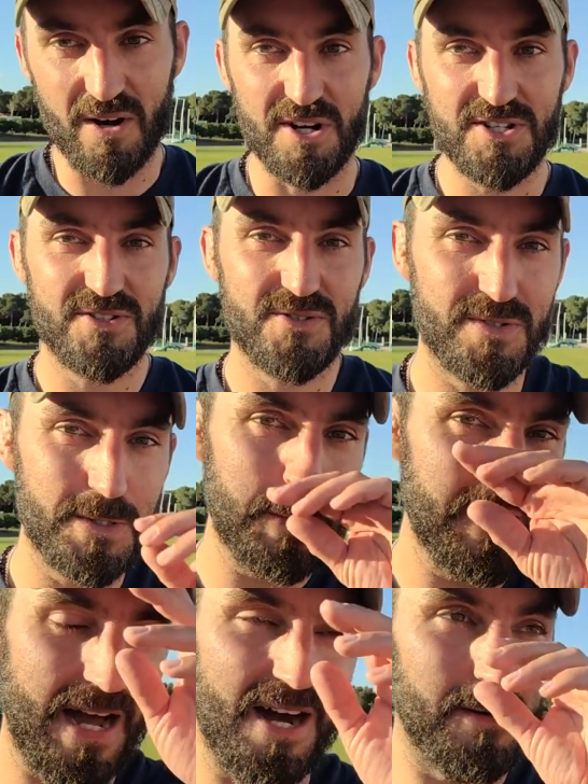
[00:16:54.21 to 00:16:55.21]
I want you to do
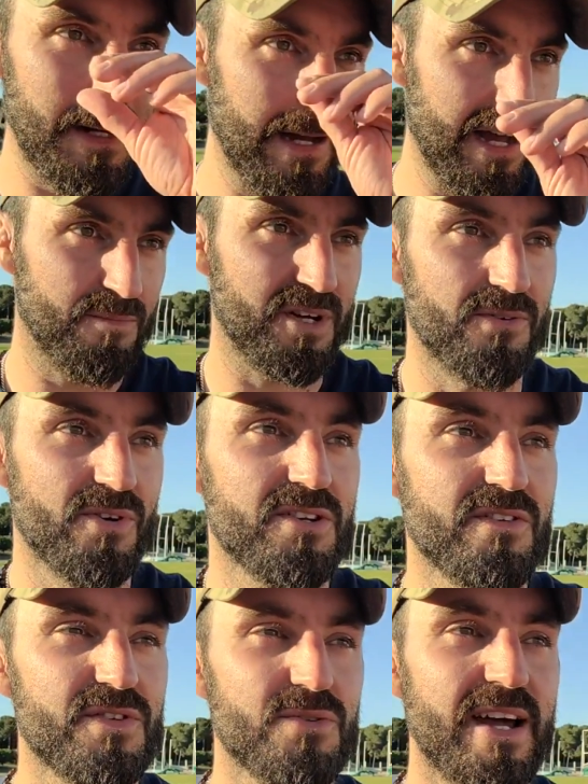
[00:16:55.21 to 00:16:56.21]
now, I'm going to run
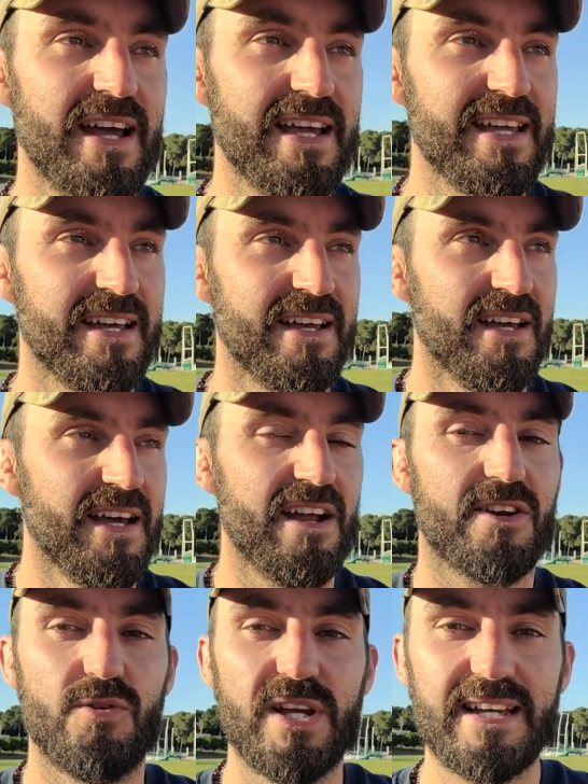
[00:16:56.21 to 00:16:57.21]
you through a
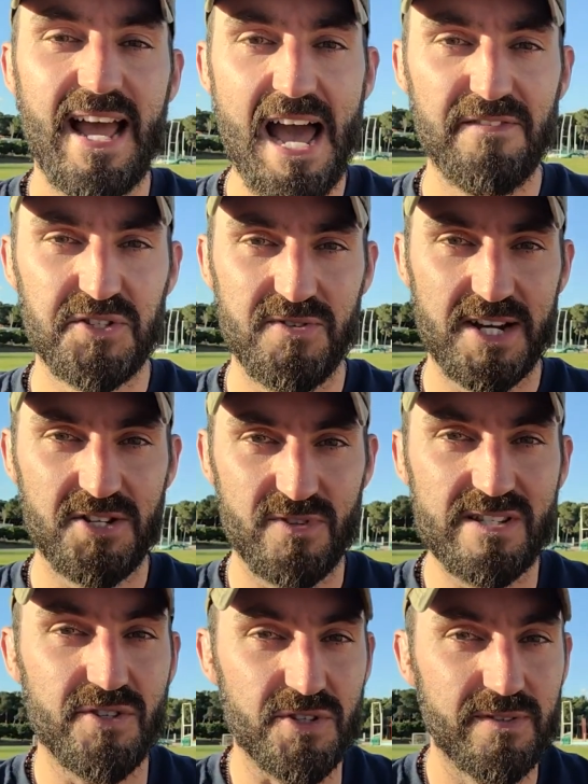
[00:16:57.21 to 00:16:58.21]
quick after action
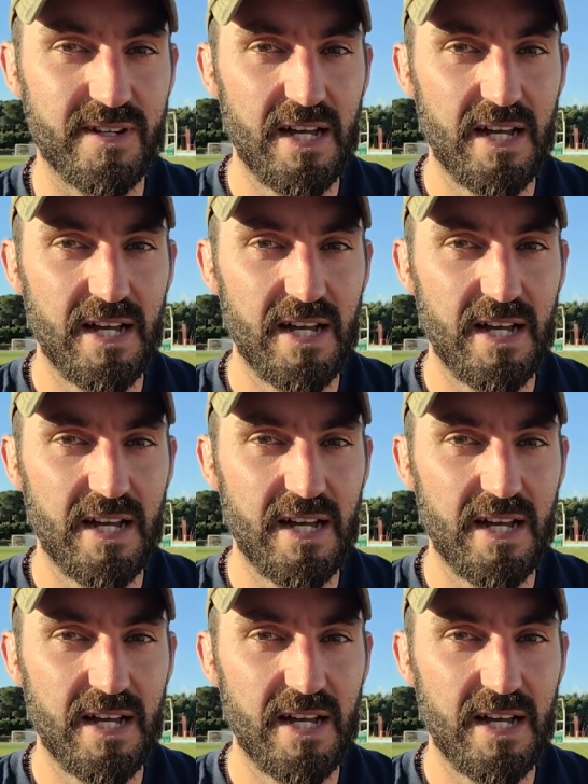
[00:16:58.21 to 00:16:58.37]
review.